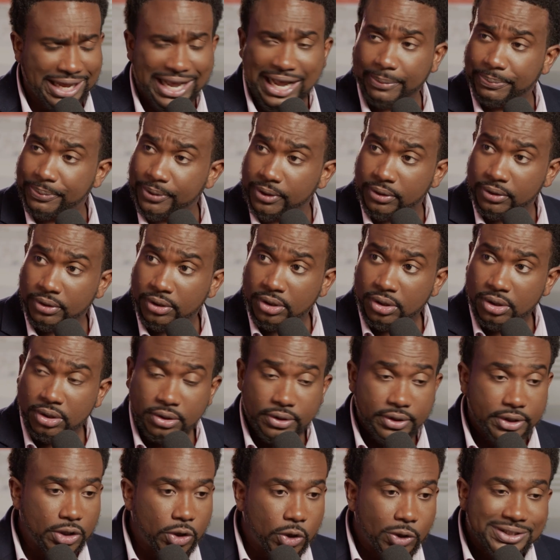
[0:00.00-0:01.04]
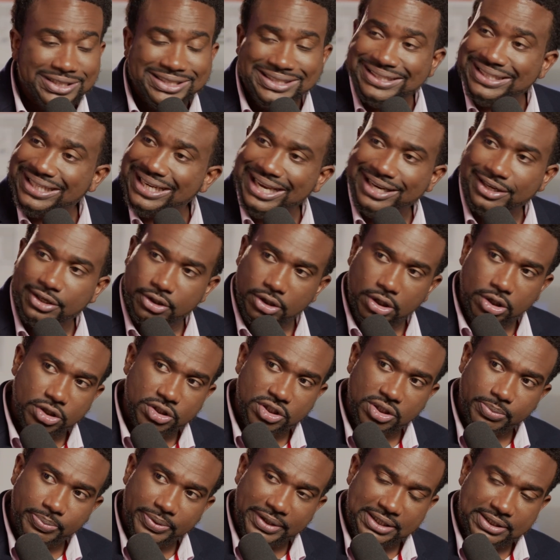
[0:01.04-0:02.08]
Apple. They're all technology
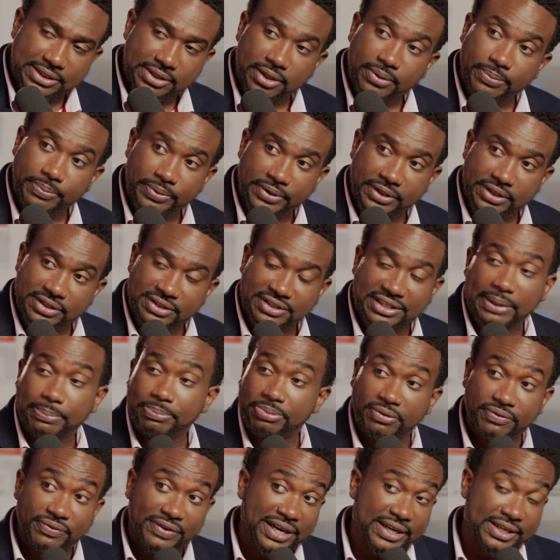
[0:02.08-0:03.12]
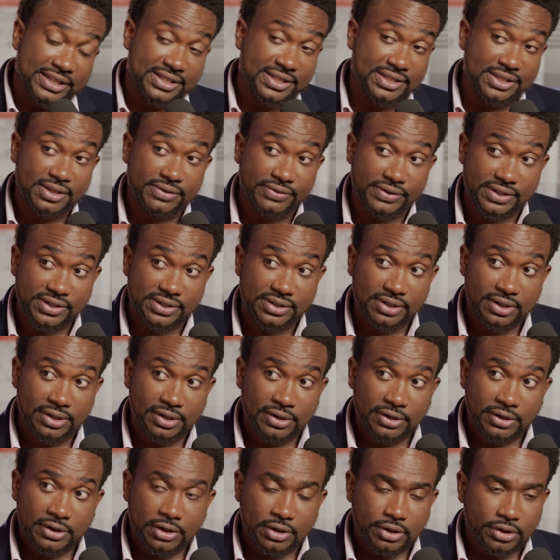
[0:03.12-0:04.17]
based companies that provide a service,
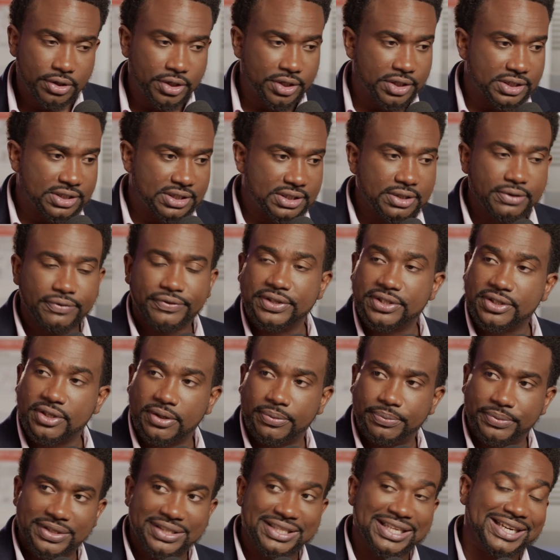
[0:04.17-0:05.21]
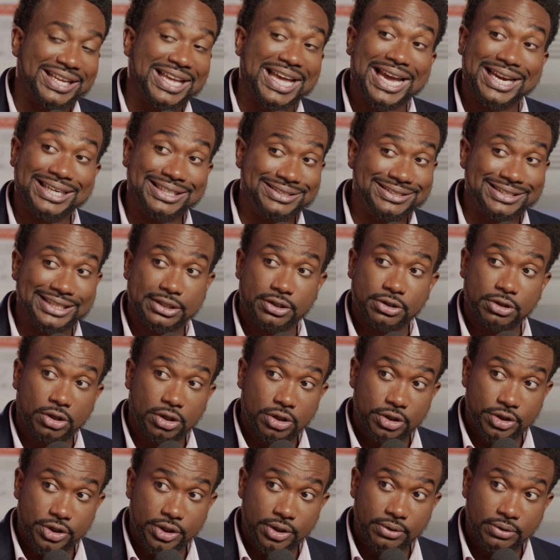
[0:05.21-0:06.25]
not a service company that added
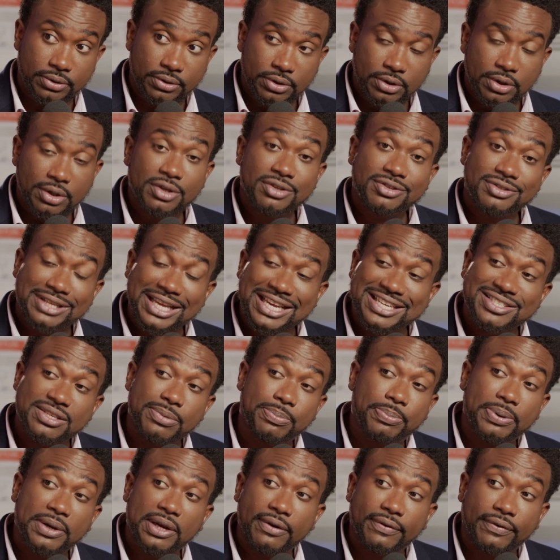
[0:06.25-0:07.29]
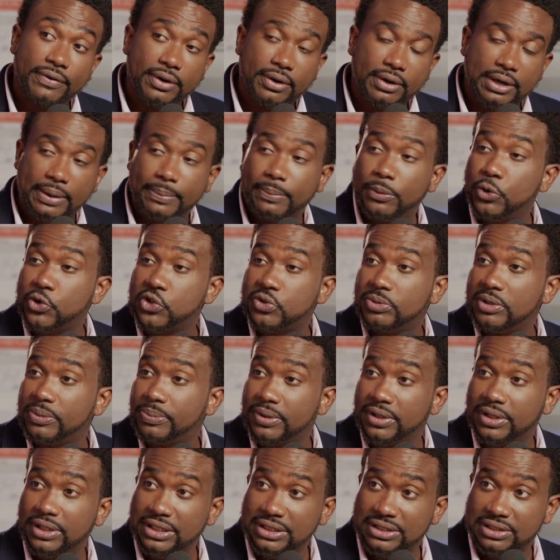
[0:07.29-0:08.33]
technology. That's the pivot that most people
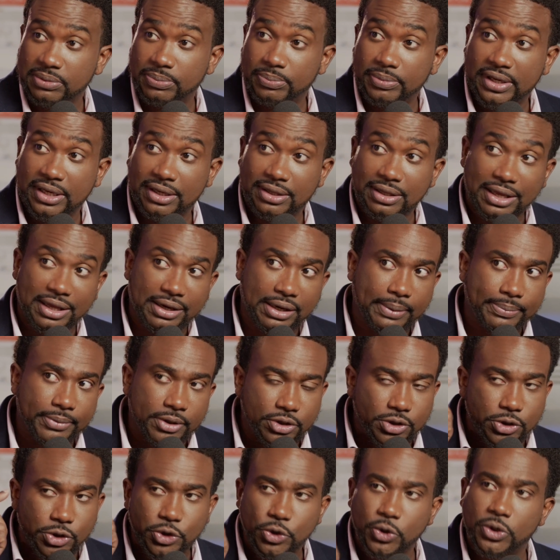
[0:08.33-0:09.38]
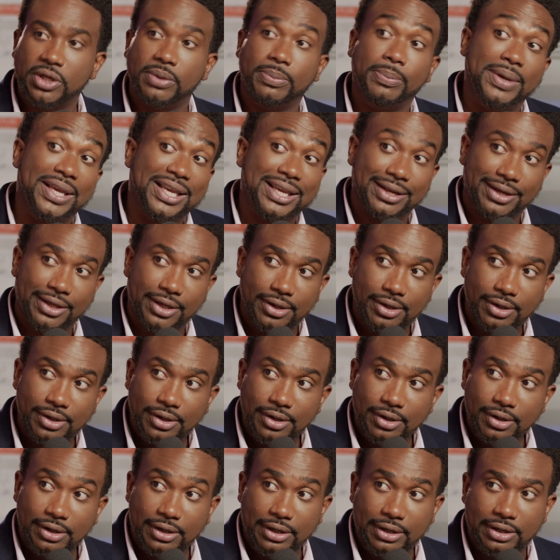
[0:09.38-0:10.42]
need to make, and I'm not too sure they're making it
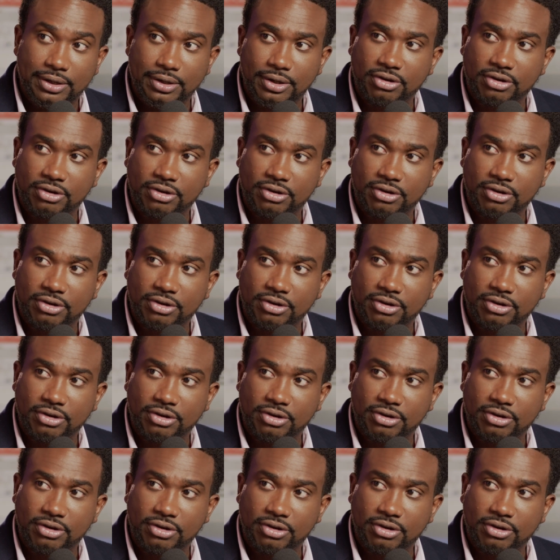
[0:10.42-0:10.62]
so in the